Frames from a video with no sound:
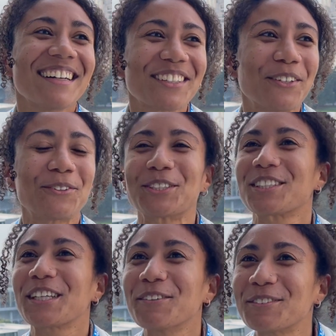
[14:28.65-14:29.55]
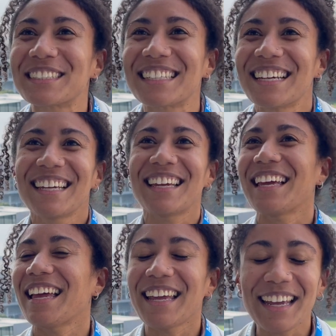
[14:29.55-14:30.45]
just lives
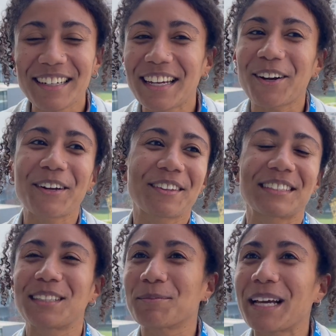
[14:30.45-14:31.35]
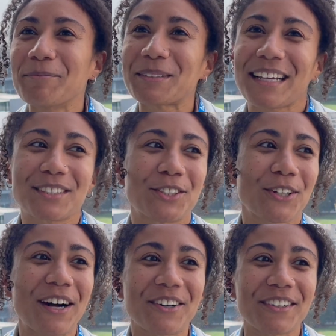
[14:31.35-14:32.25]
in an area that sometimes has a
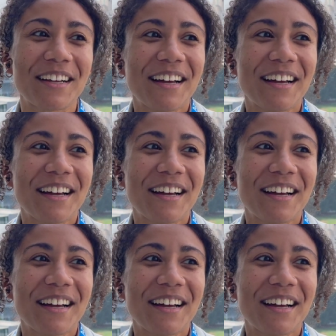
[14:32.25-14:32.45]
drought.